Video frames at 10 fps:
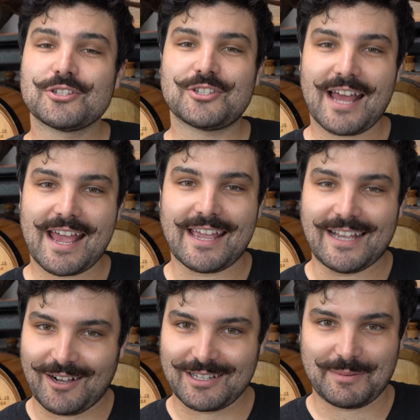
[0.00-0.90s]
Today,
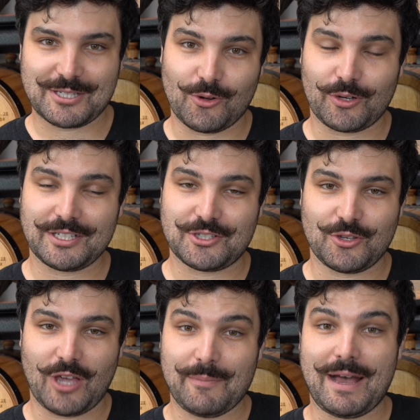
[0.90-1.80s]
I'm going to be talking to
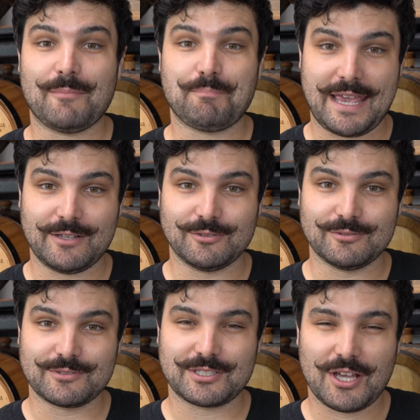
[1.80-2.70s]
you about
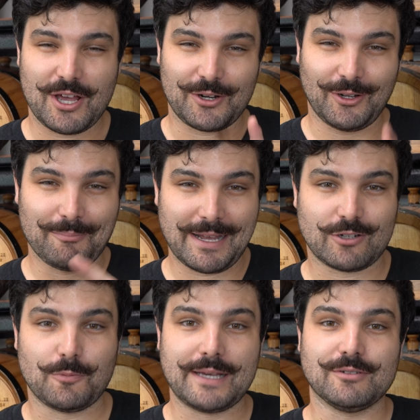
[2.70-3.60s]
pills. Not
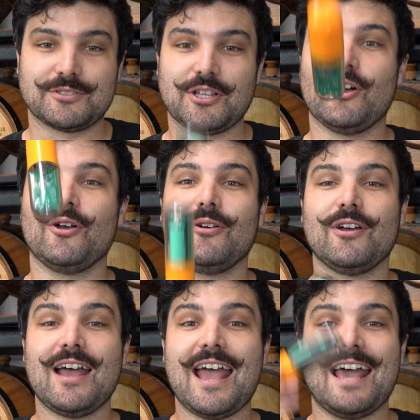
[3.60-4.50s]
medical pills though,
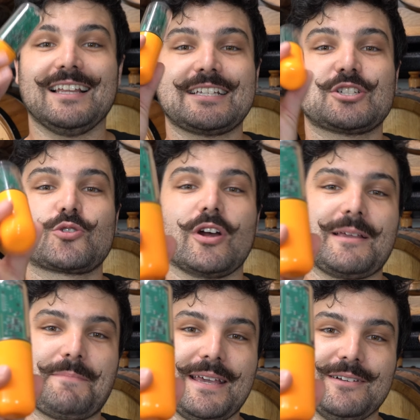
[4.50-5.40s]

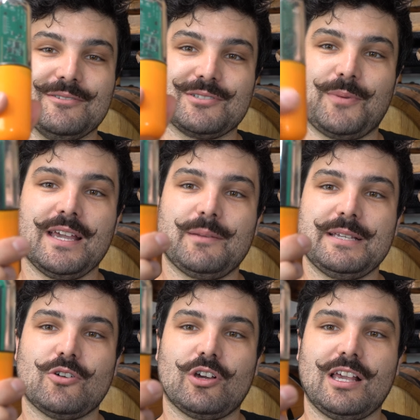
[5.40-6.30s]
electronic pills. We're going to
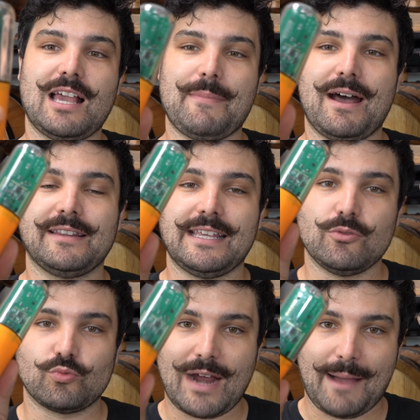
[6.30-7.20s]
be talking about the
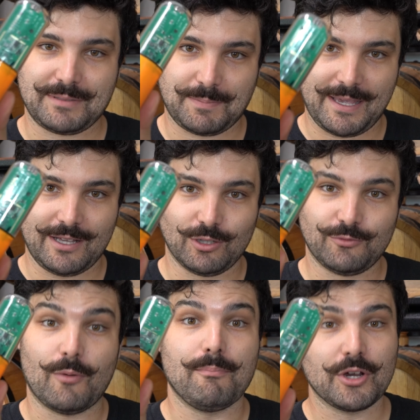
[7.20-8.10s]
RAPT pill
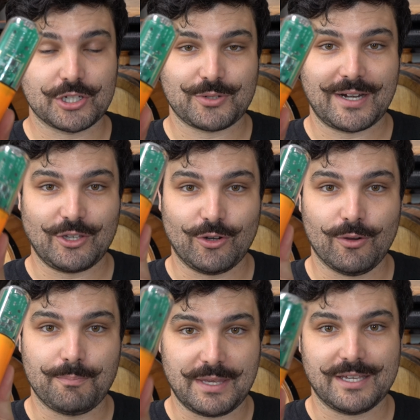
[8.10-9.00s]
for monitoring
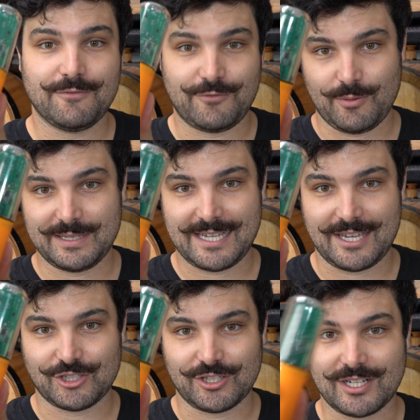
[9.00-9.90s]
your beer
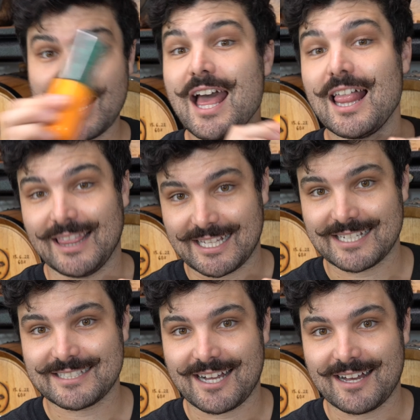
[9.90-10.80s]
fermentation. Let's
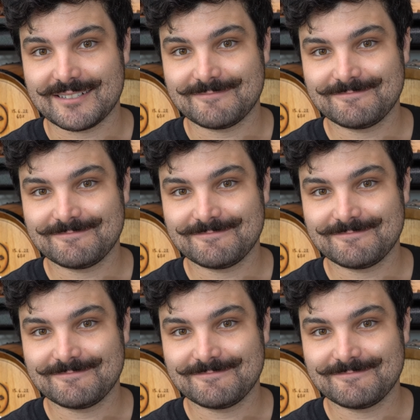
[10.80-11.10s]
get started.